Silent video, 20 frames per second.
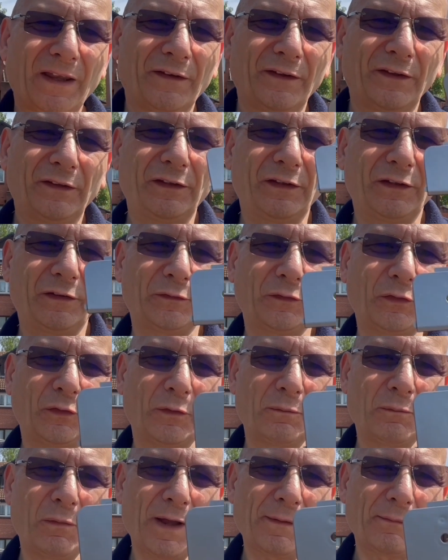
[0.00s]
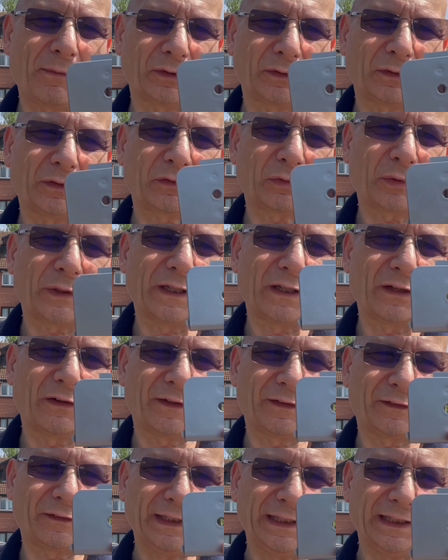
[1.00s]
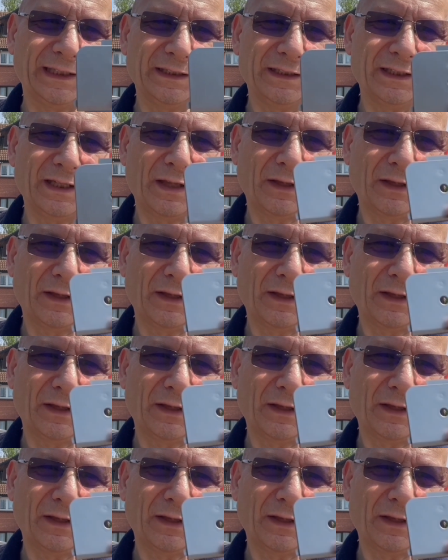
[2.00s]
this is for my model 2019.